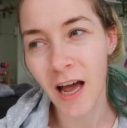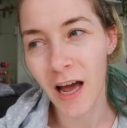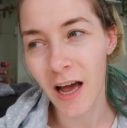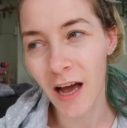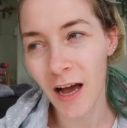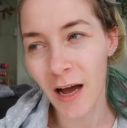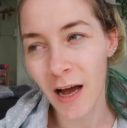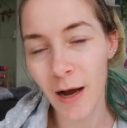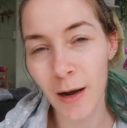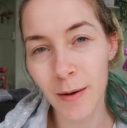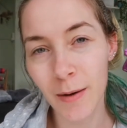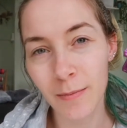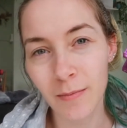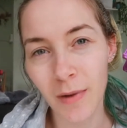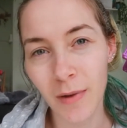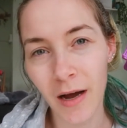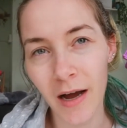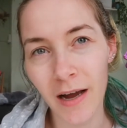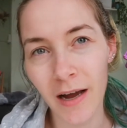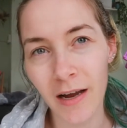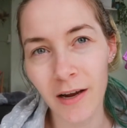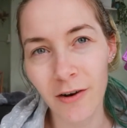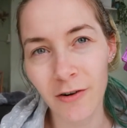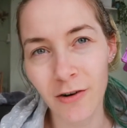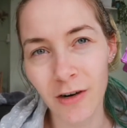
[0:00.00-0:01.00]

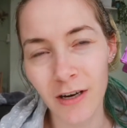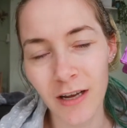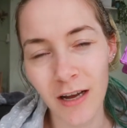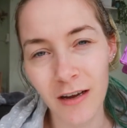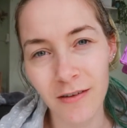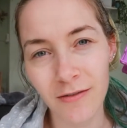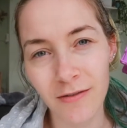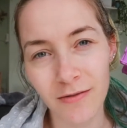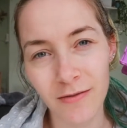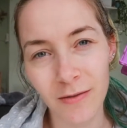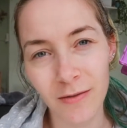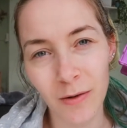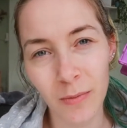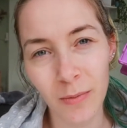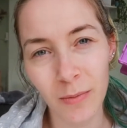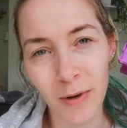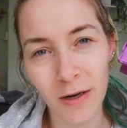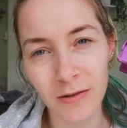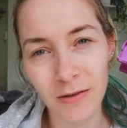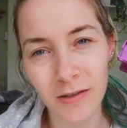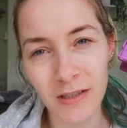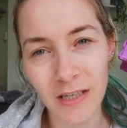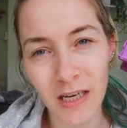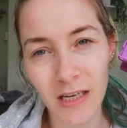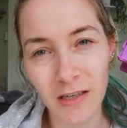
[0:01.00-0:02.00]
I only have
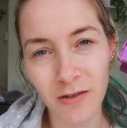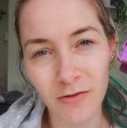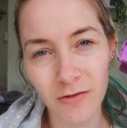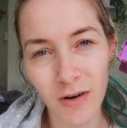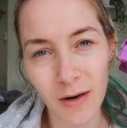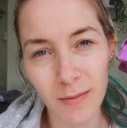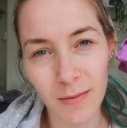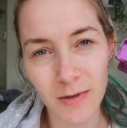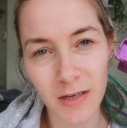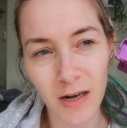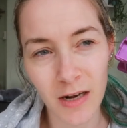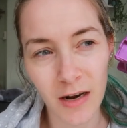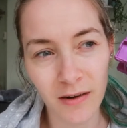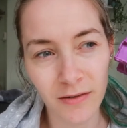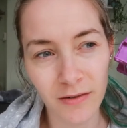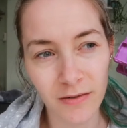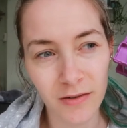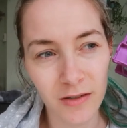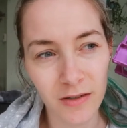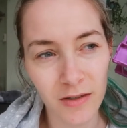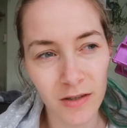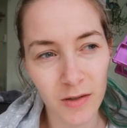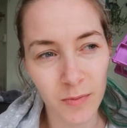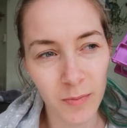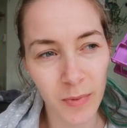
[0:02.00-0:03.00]
about 10 grams left
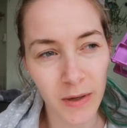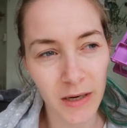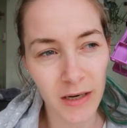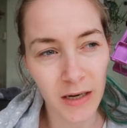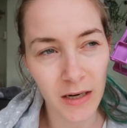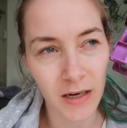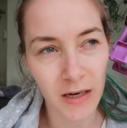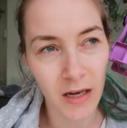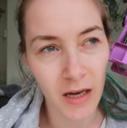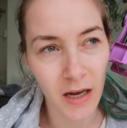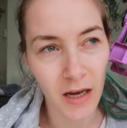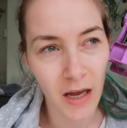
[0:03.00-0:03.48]
to spin.